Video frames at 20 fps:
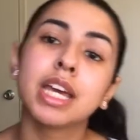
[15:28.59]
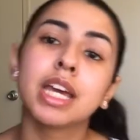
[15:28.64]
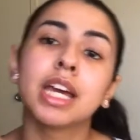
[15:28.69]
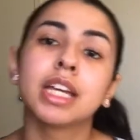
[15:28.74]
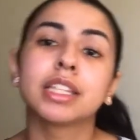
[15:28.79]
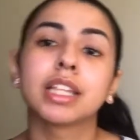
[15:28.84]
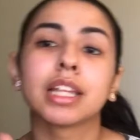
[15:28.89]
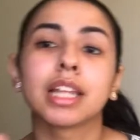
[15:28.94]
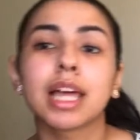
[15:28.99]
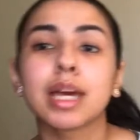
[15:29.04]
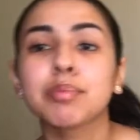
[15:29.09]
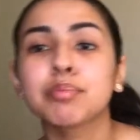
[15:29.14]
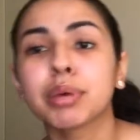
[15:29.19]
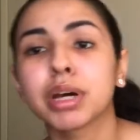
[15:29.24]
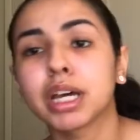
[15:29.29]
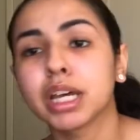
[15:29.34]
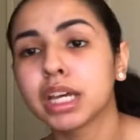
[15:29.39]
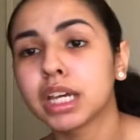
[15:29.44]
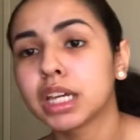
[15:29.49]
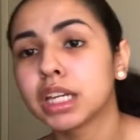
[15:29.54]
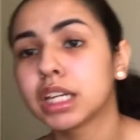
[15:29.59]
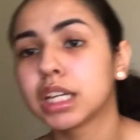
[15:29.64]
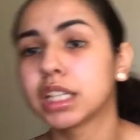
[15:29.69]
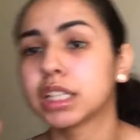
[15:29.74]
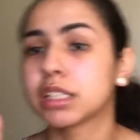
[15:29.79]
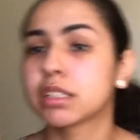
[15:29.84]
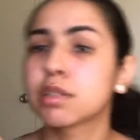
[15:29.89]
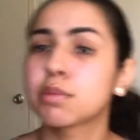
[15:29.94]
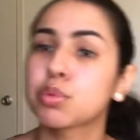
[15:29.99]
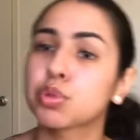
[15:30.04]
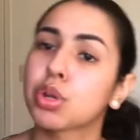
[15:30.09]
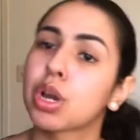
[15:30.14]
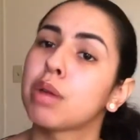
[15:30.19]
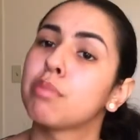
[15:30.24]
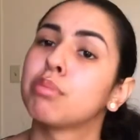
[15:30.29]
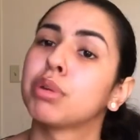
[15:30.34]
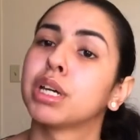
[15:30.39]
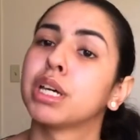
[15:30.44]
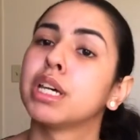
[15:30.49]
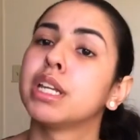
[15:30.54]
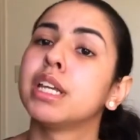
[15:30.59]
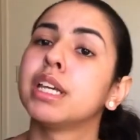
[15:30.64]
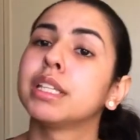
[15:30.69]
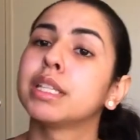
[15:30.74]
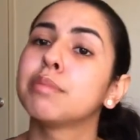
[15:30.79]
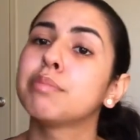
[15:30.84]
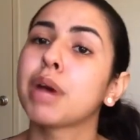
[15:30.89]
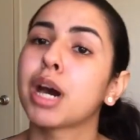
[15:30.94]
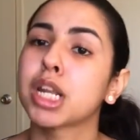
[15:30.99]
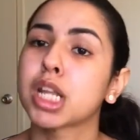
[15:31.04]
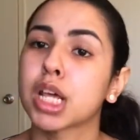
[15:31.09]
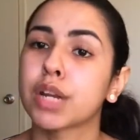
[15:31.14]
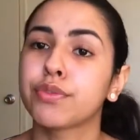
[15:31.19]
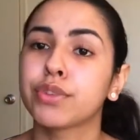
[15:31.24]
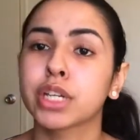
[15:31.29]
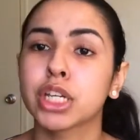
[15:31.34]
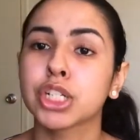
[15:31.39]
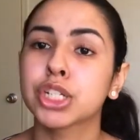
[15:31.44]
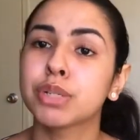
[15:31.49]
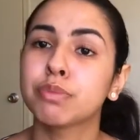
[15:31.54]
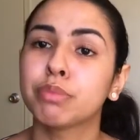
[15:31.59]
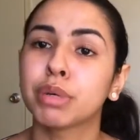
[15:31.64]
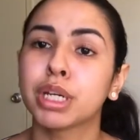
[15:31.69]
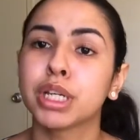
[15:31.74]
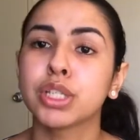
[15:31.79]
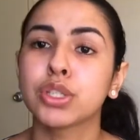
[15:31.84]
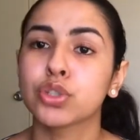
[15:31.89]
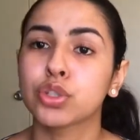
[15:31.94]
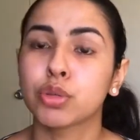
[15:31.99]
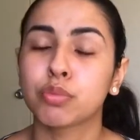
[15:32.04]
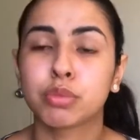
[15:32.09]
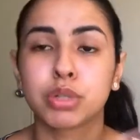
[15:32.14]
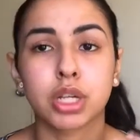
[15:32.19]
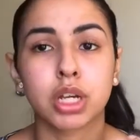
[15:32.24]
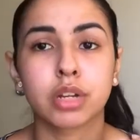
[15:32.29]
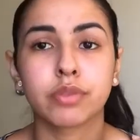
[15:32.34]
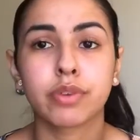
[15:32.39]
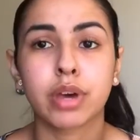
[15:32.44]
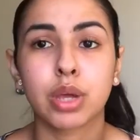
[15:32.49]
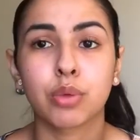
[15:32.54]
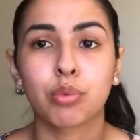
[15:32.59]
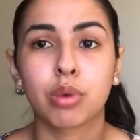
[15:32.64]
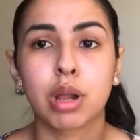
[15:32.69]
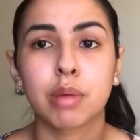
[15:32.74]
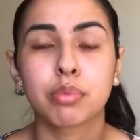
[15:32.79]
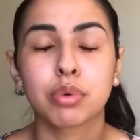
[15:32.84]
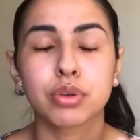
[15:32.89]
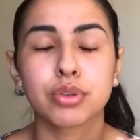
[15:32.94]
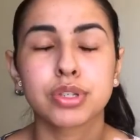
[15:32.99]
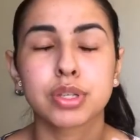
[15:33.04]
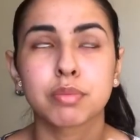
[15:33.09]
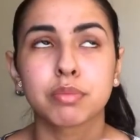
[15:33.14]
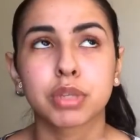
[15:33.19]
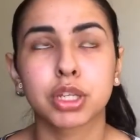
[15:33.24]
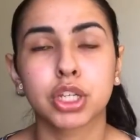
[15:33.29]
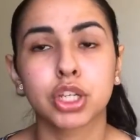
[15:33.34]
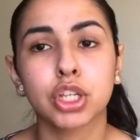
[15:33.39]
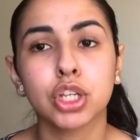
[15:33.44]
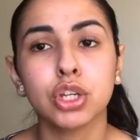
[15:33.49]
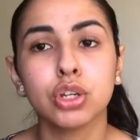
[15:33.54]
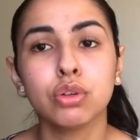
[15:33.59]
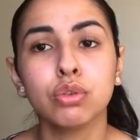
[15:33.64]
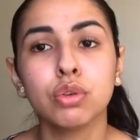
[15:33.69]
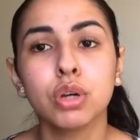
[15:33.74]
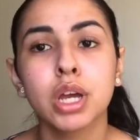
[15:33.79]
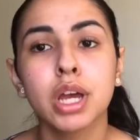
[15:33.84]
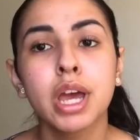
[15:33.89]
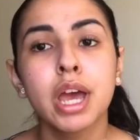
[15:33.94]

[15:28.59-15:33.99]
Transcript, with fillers: hit the like button hit the subscribe button hit the bell notification button so you'll be notified when i post something new